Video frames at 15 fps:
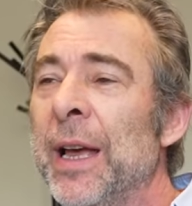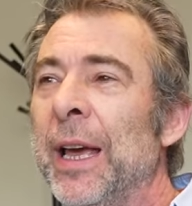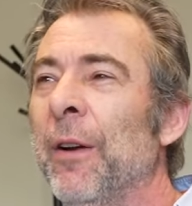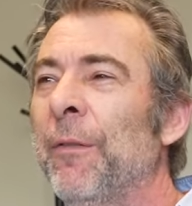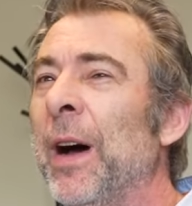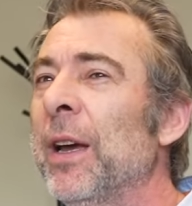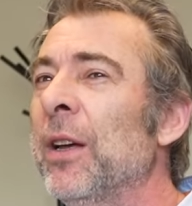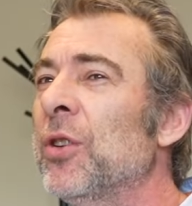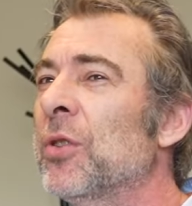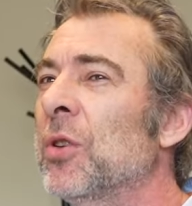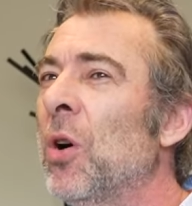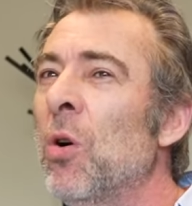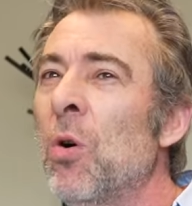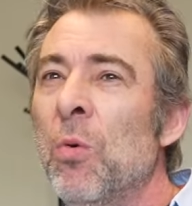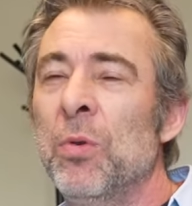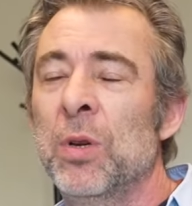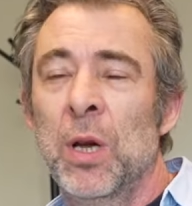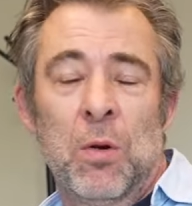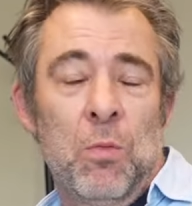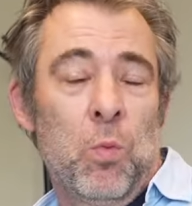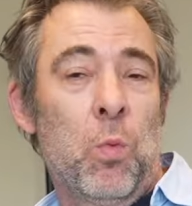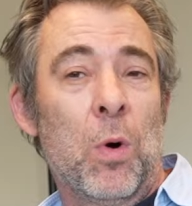And if I had just owned
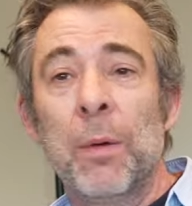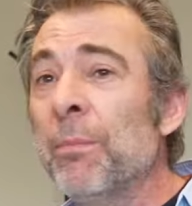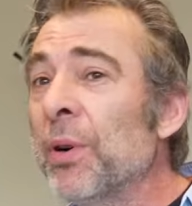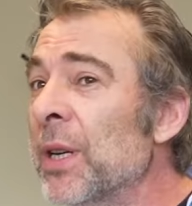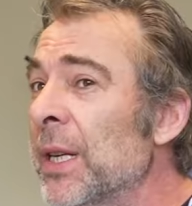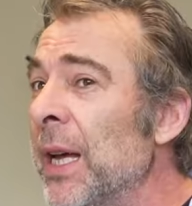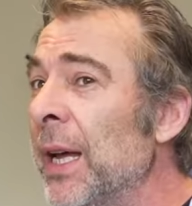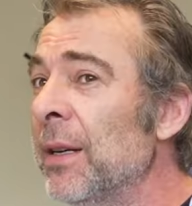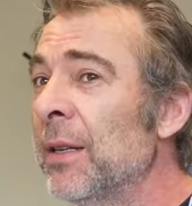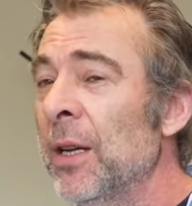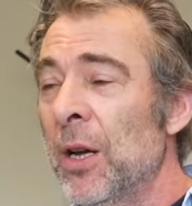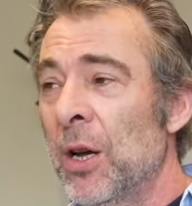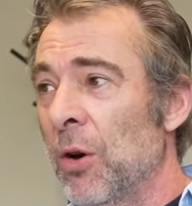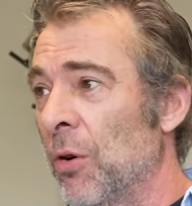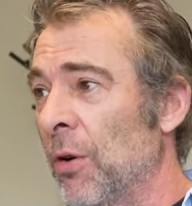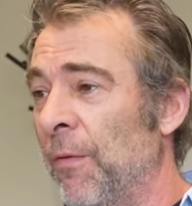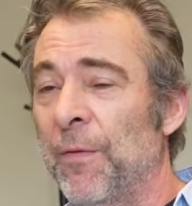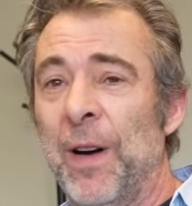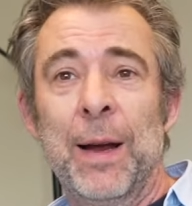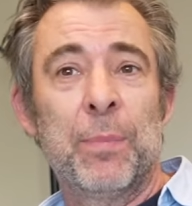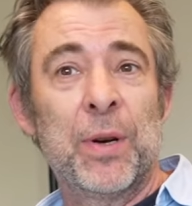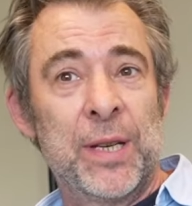1% or
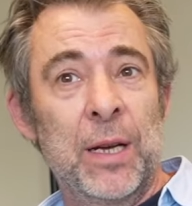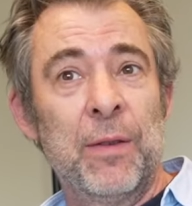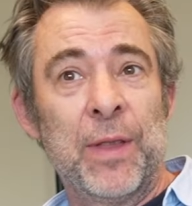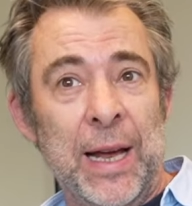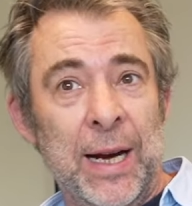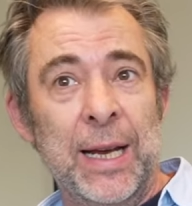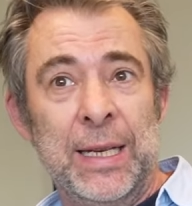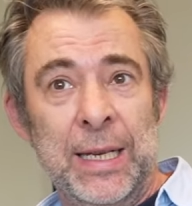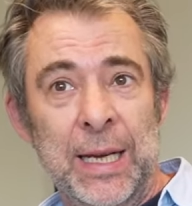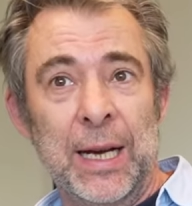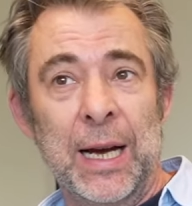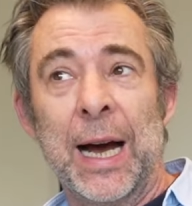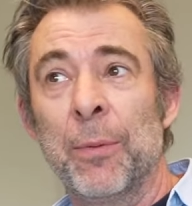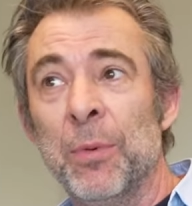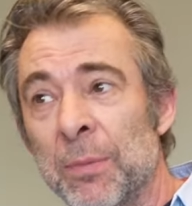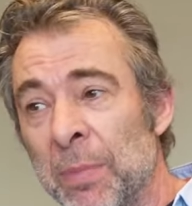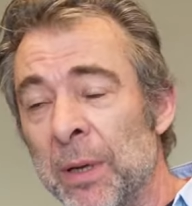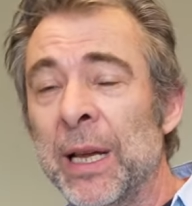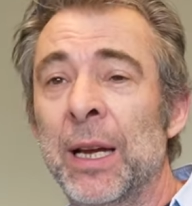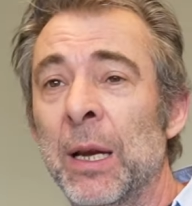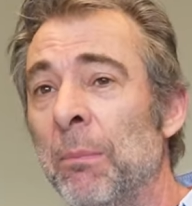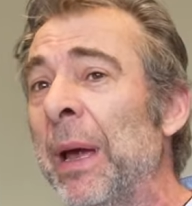5% of that idea, I would have
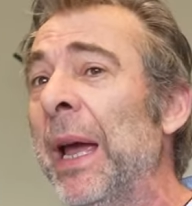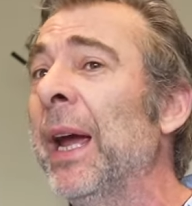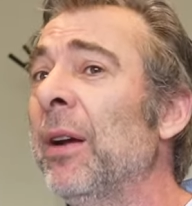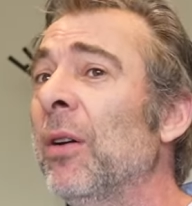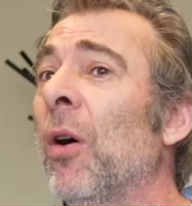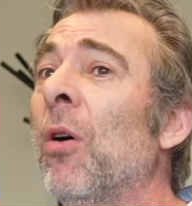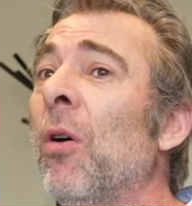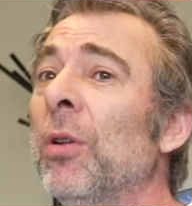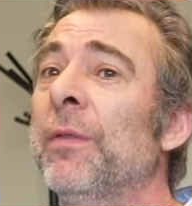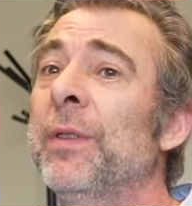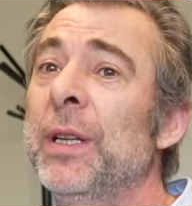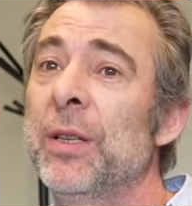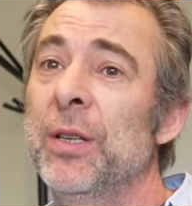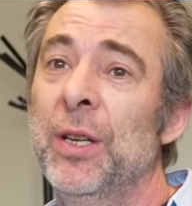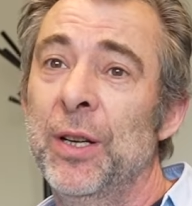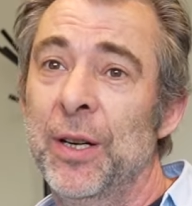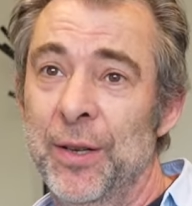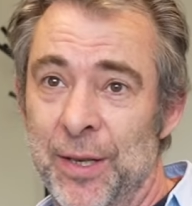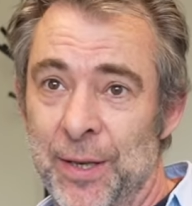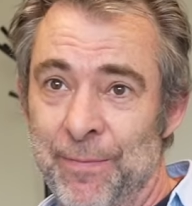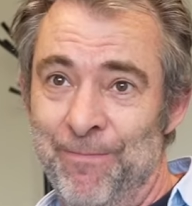been getting paid all of these years.